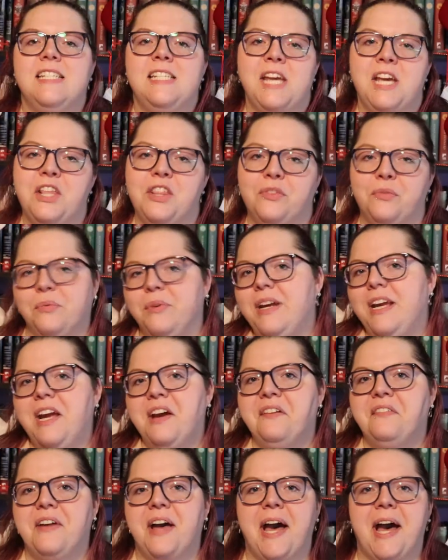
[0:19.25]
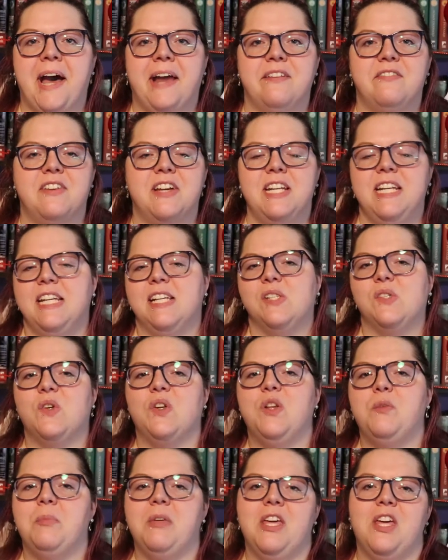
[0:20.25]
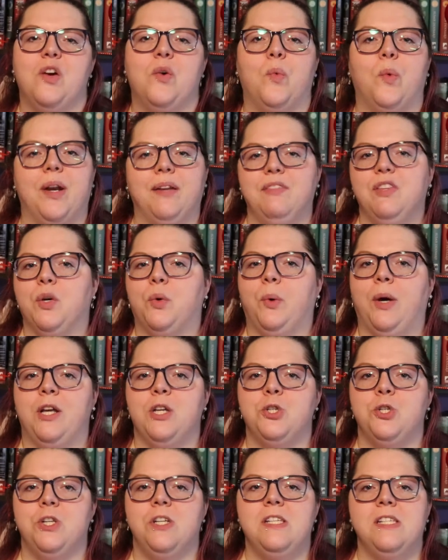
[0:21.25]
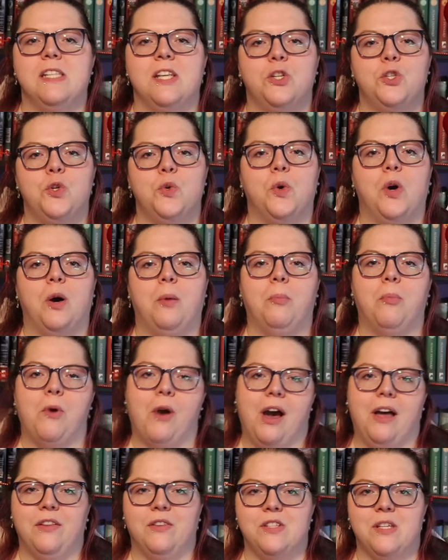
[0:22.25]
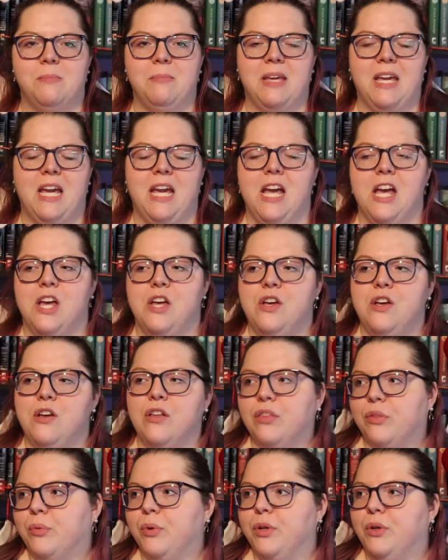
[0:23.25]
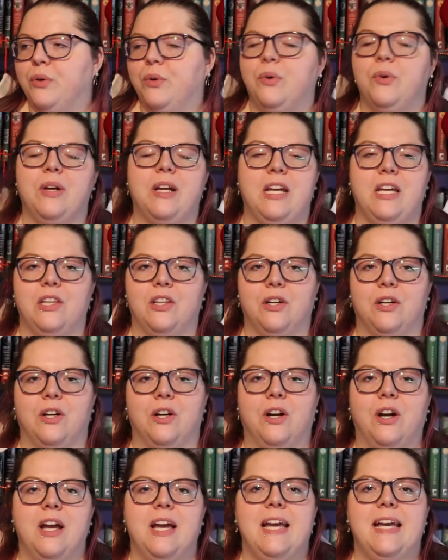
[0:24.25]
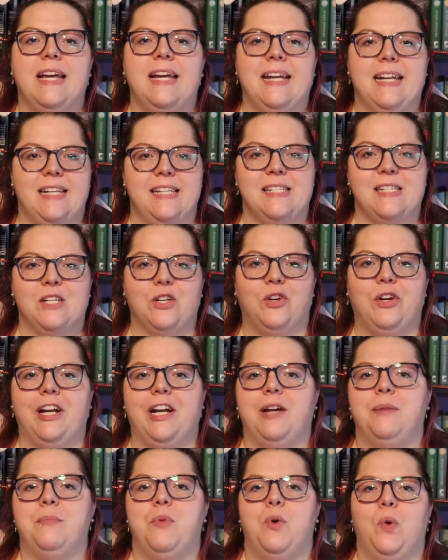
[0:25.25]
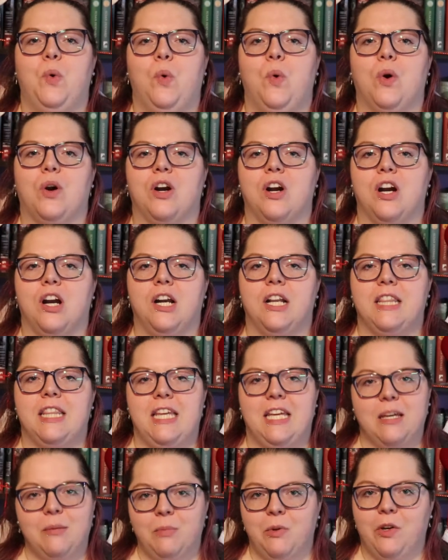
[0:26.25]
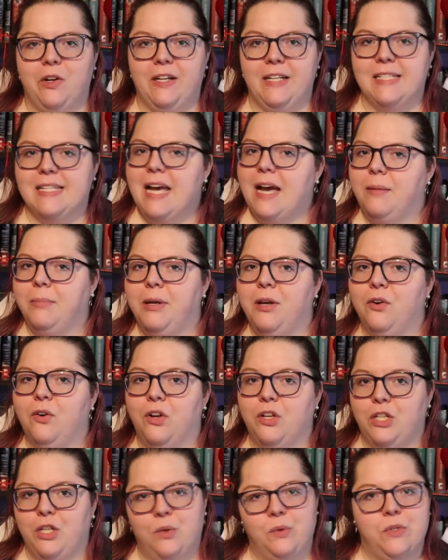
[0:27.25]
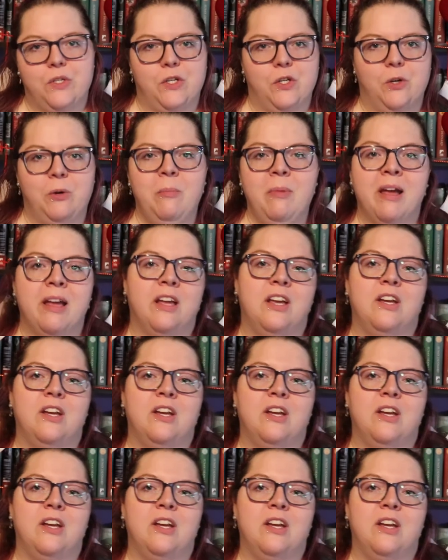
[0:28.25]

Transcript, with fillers: Day three of Advent is going to be one of the questions that you all brought to me through either Instagram or the community tab here on YouTube.